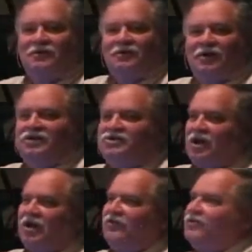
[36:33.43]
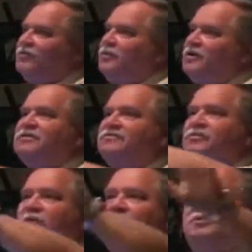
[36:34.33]
And he's got every piece of
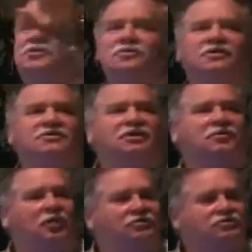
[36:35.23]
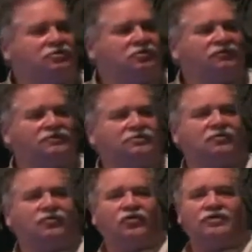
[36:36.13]
equipment there is. He runs you through
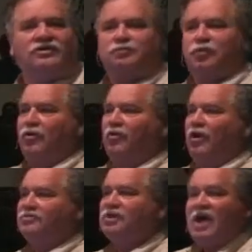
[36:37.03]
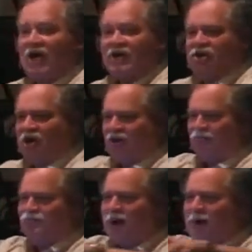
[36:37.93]
physical fitness programs. He's got the
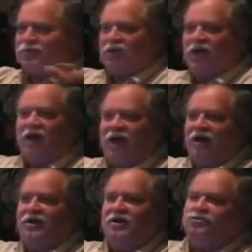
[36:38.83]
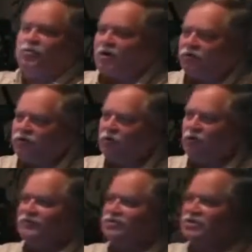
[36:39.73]
maps laid out. He knows where all the
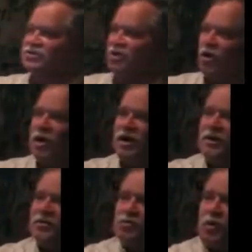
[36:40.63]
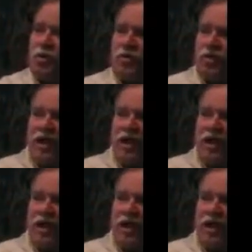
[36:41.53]
crevices are. He knows where all the